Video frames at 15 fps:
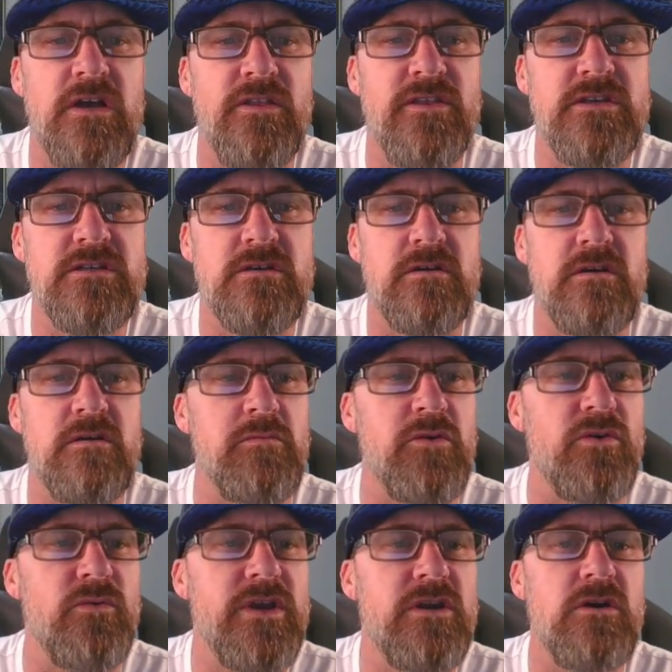These are a
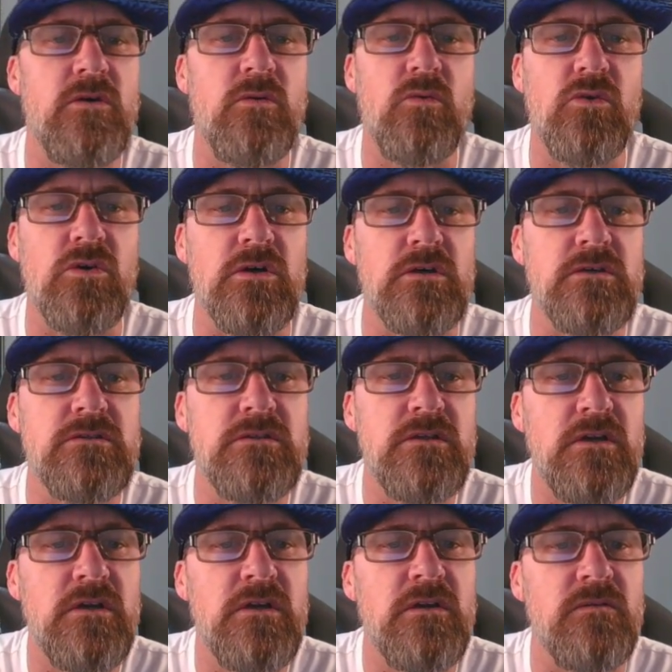merino wool
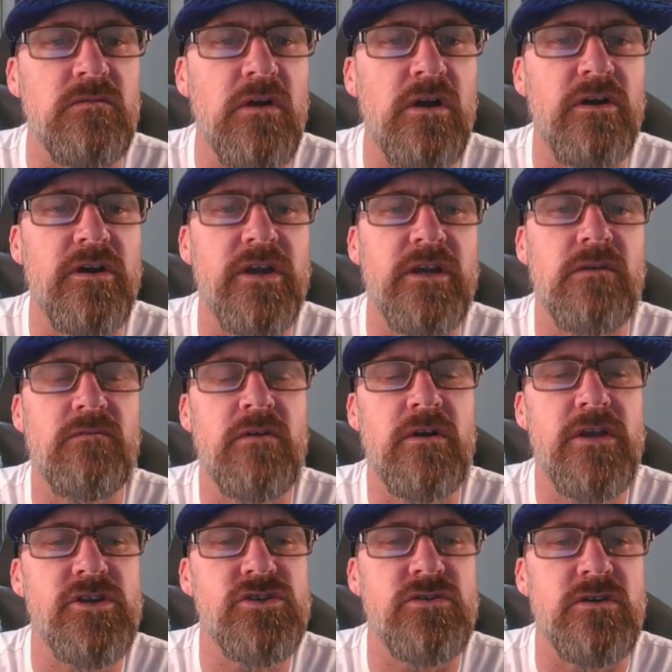
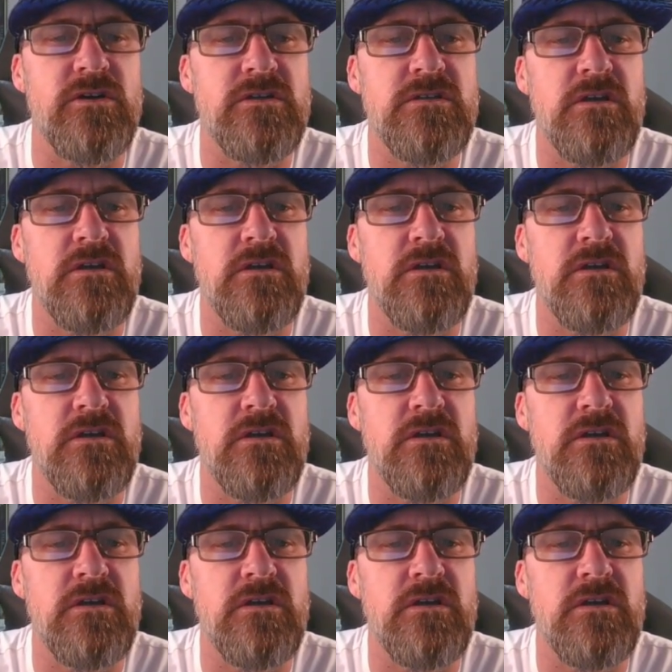running shorts.